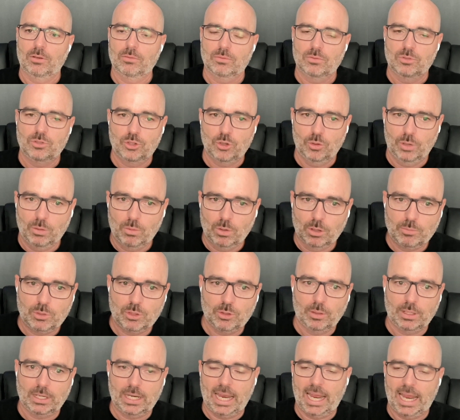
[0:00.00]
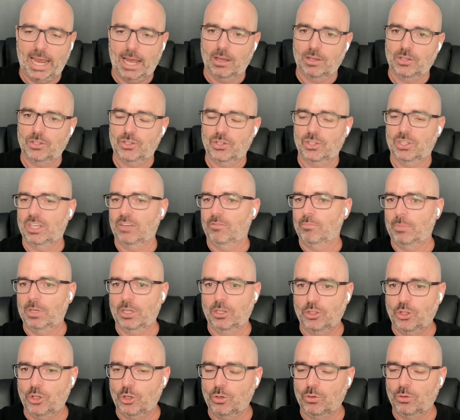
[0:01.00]
doing what I'm doing now has just given me
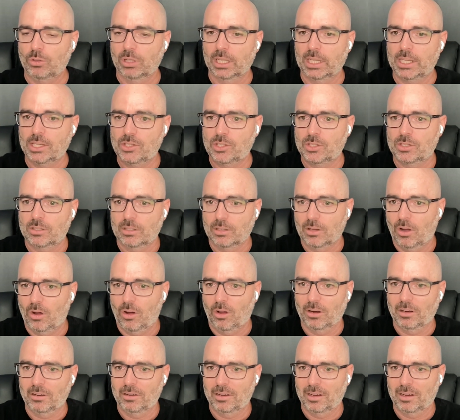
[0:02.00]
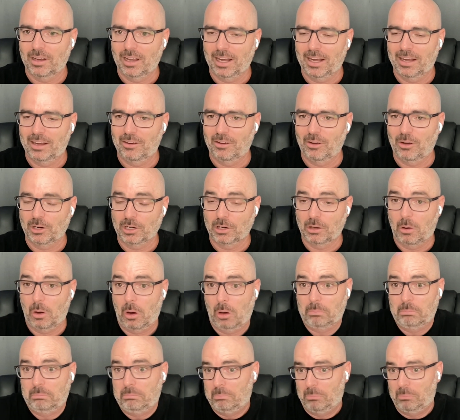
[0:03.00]
a new lease on
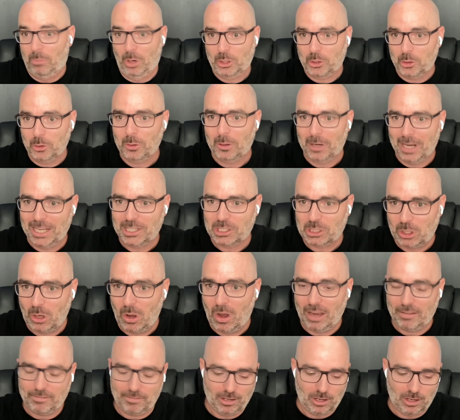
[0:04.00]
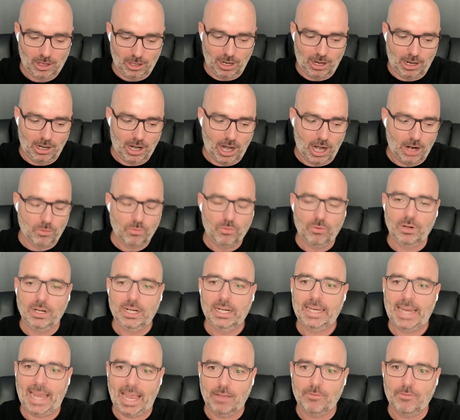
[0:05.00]
my Google Ads life. And I
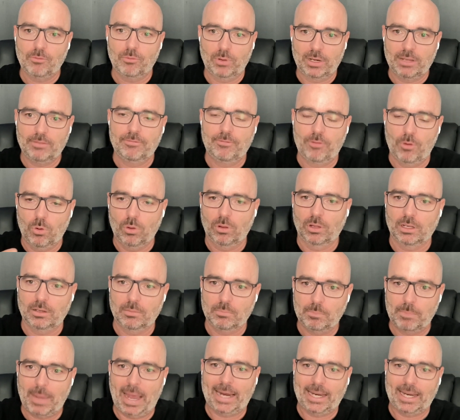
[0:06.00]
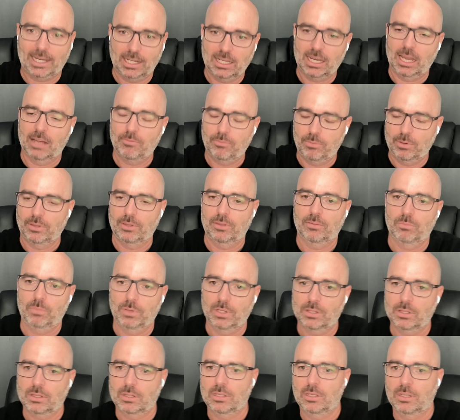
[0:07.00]
really have fallen back in love
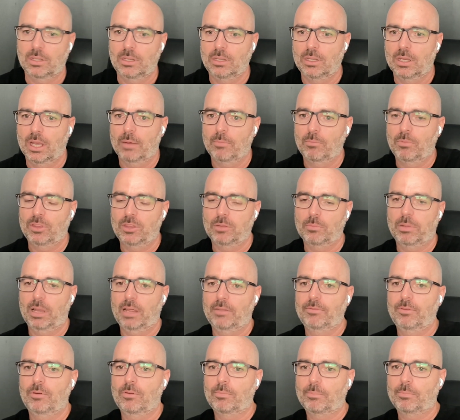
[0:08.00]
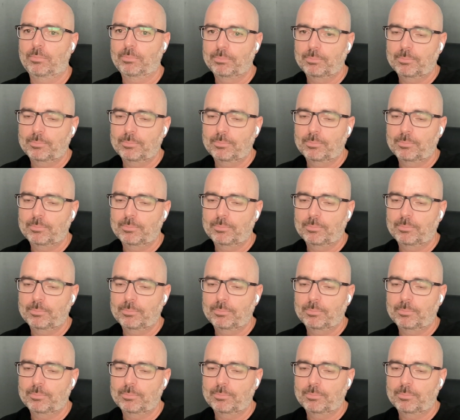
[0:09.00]
with the platform.